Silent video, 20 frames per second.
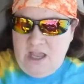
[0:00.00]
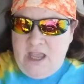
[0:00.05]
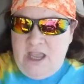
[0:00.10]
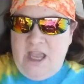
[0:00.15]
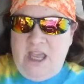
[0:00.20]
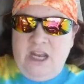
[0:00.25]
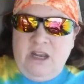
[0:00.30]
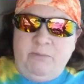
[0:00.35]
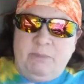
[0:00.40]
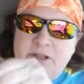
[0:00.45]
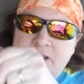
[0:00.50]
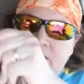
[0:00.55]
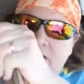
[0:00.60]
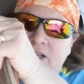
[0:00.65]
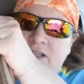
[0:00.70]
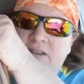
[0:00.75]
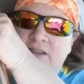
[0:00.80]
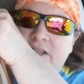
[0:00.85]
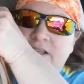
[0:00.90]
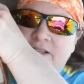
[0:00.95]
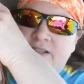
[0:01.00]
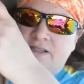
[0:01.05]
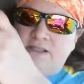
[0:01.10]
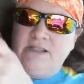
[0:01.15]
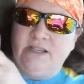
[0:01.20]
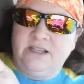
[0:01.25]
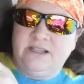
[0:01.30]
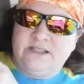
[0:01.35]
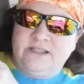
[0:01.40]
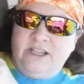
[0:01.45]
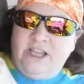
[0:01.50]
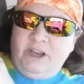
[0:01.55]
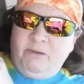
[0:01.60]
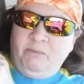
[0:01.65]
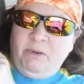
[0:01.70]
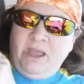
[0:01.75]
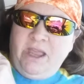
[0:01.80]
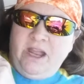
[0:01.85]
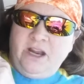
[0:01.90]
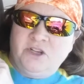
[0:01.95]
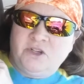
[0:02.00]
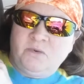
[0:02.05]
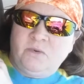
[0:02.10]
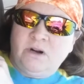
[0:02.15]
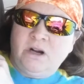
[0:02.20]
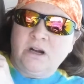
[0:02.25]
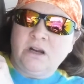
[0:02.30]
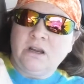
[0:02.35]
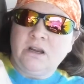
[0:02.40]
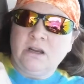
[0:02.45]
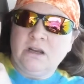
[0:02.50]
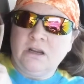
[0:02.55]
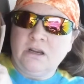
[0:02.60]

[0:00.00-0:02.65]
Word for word: And, but look at this. It's like patchwork.